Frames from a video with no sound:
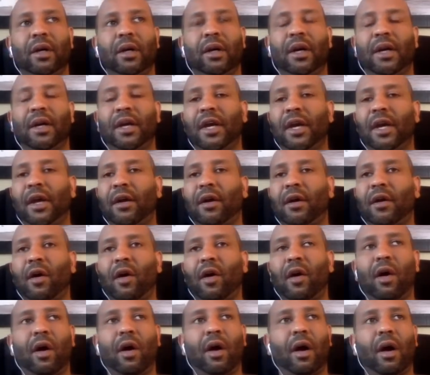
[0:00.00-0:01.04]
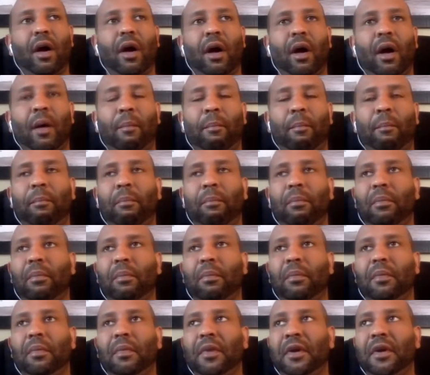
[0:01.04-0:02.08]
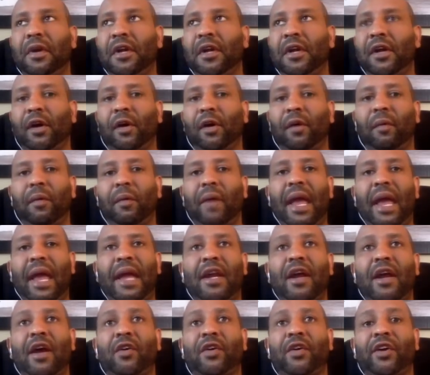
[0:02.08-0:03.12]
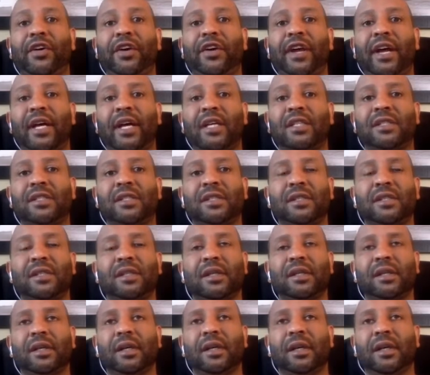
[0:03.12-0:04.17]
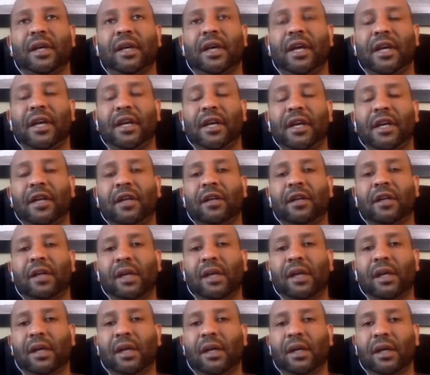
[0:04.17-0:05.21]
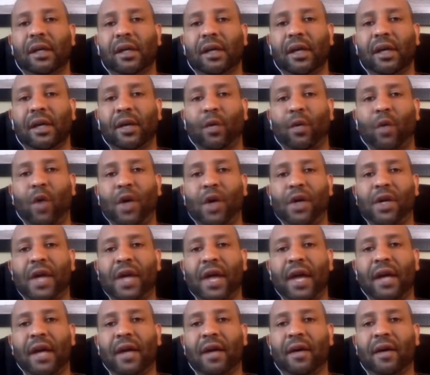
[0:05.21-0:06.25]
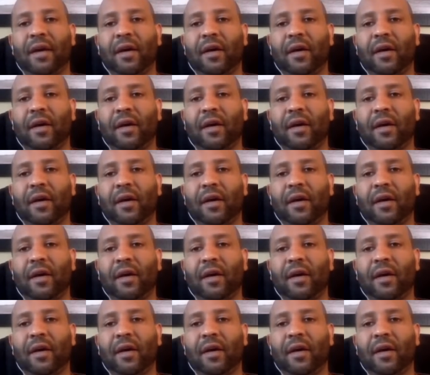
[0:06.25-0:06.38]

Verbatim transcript: again, um, near 800 deaths in Italy in one day